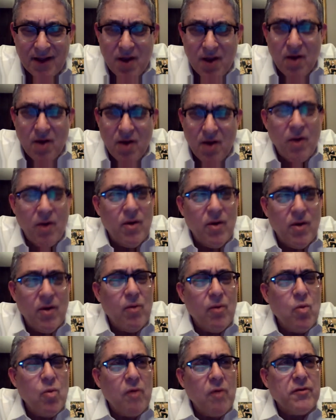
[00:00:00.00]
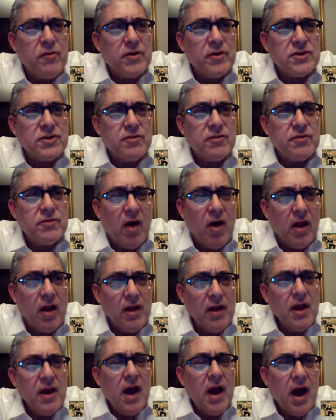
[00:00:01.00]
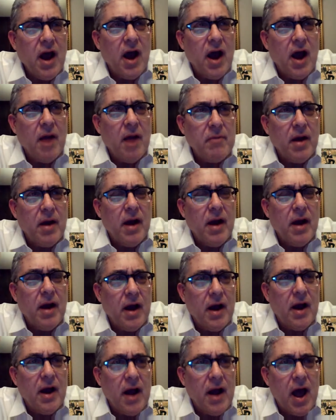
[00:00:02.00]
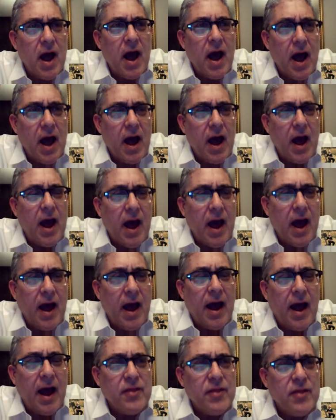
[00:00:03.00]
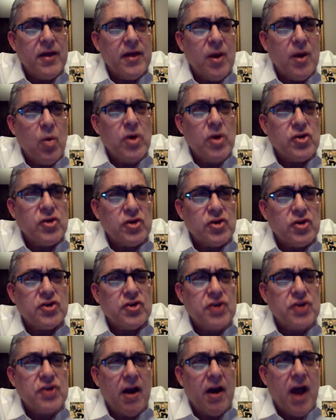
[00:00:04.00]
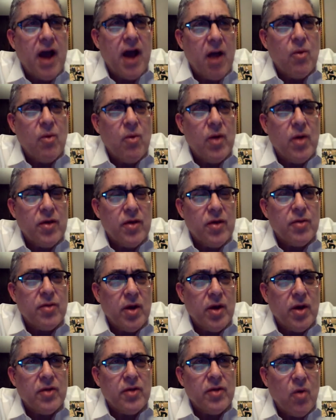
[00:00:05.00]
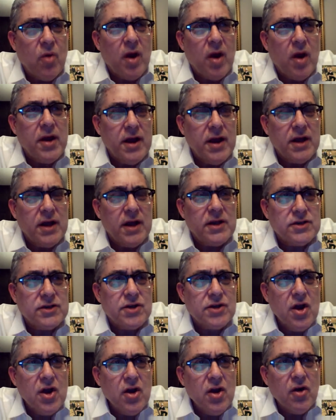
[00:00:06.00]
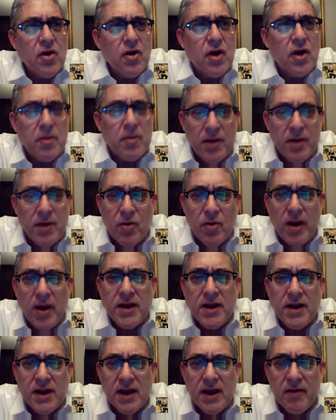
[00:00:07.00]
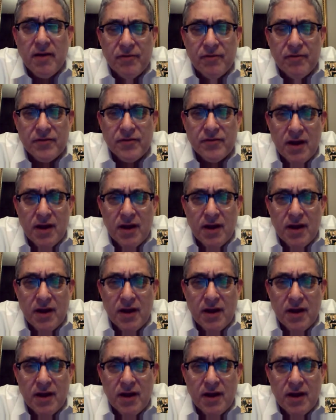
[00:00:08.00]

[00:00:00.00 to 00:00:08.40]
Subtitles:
Well. First of all, I think we should start out with what is going to be a great gift